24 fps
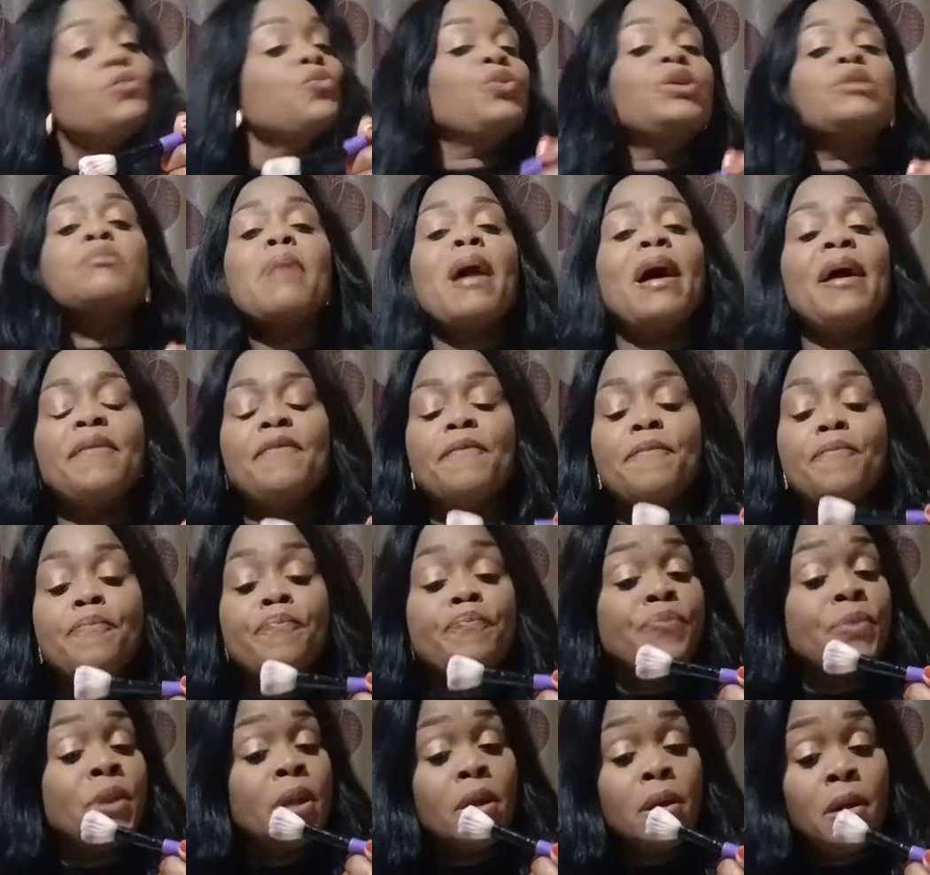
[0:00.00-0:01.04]
If you don't
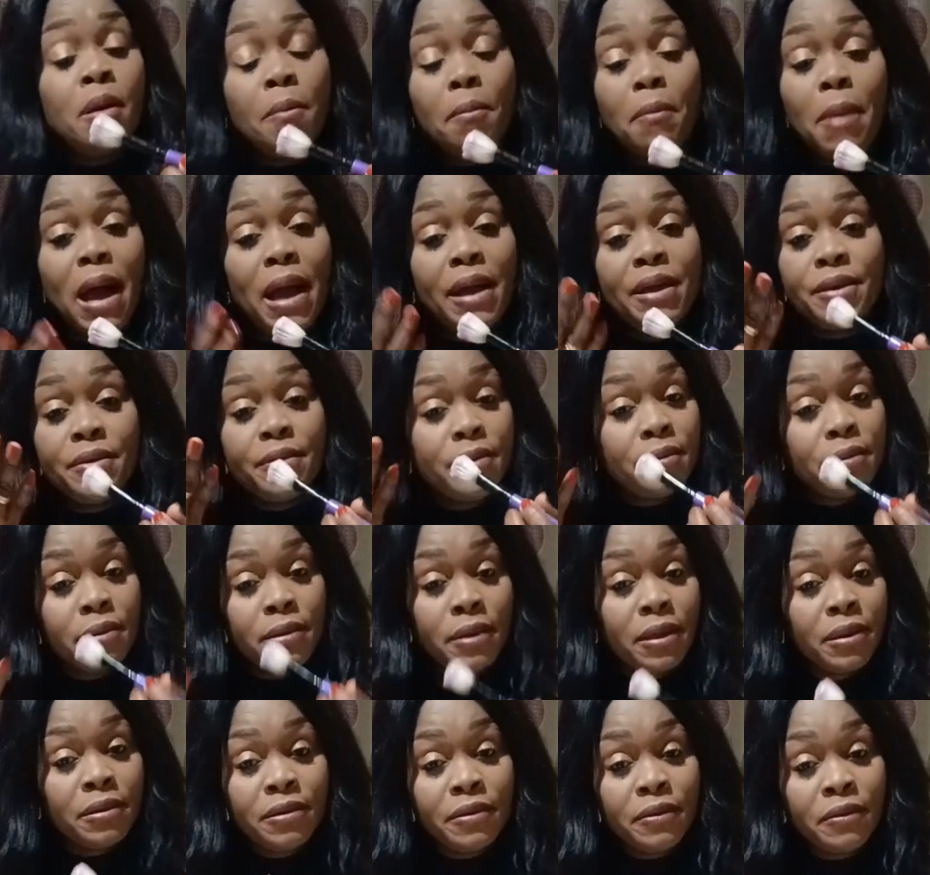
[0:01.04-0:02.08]
have a makeup brush,
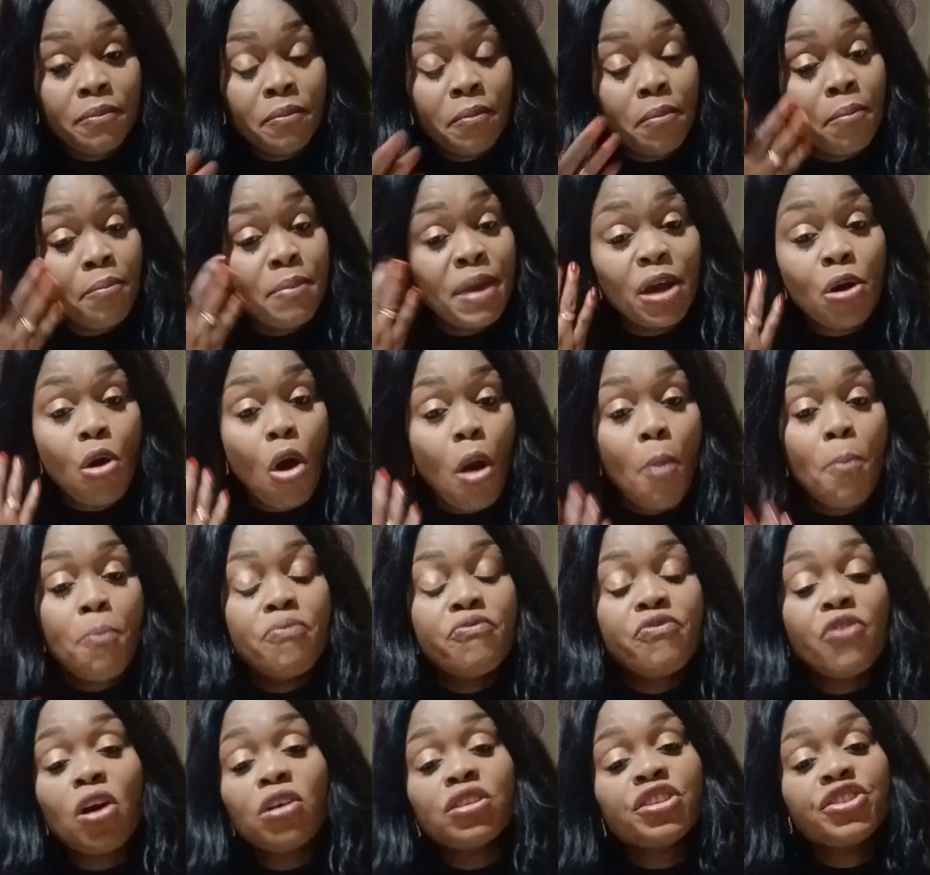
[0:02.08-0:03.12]
you can still go
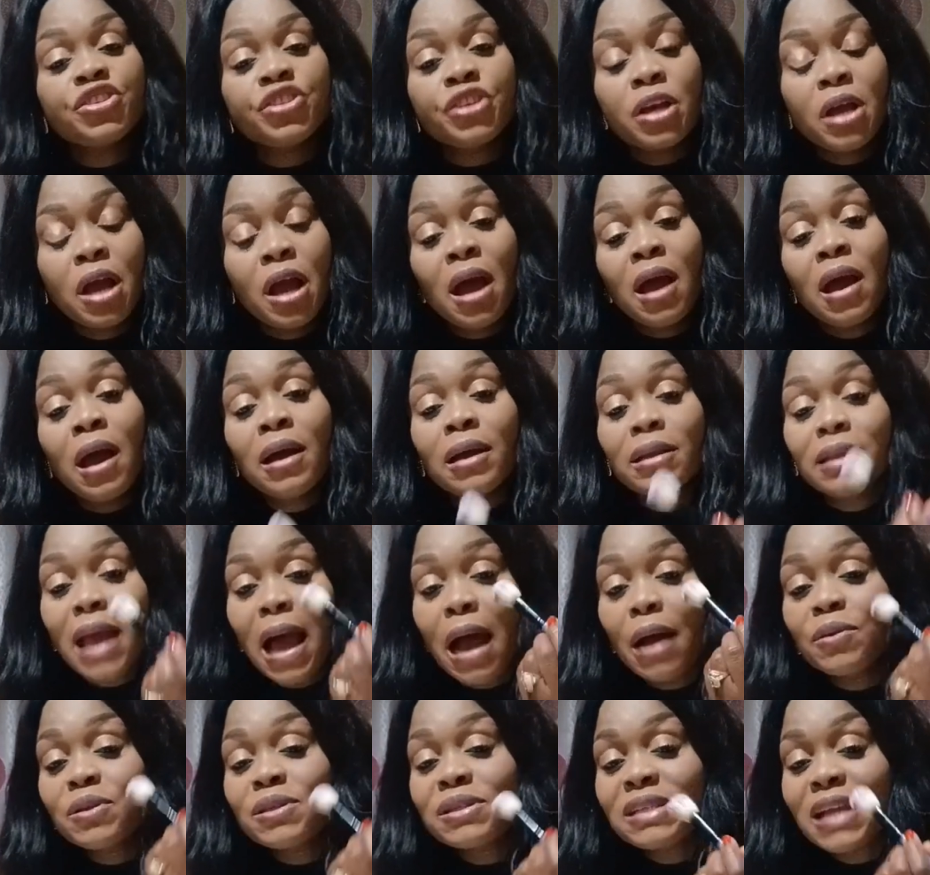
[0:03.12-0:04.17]
directly and use it
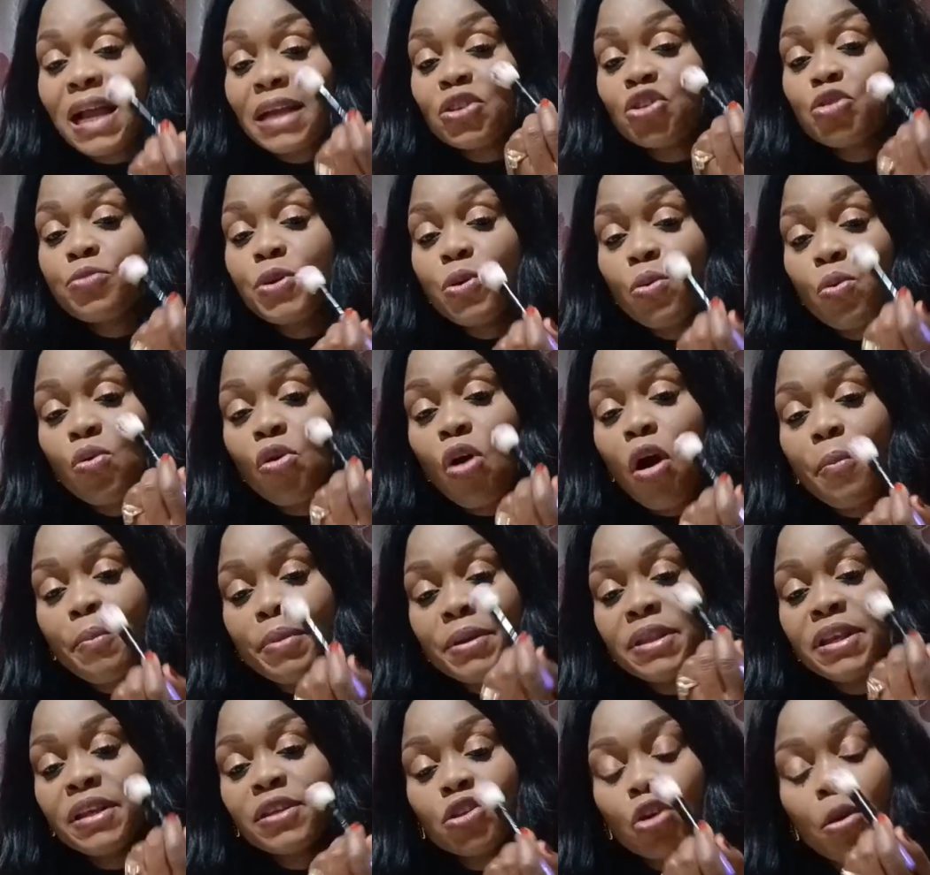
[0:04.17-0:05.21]
on your hands,
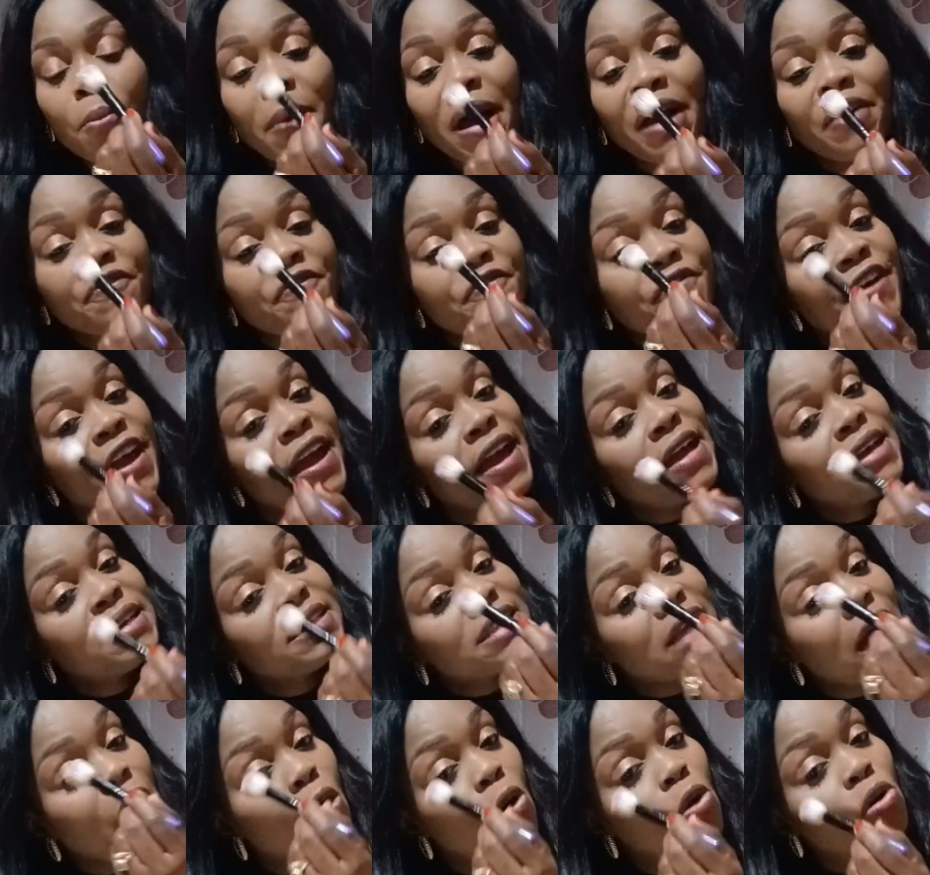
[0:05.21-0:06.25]
with your hands.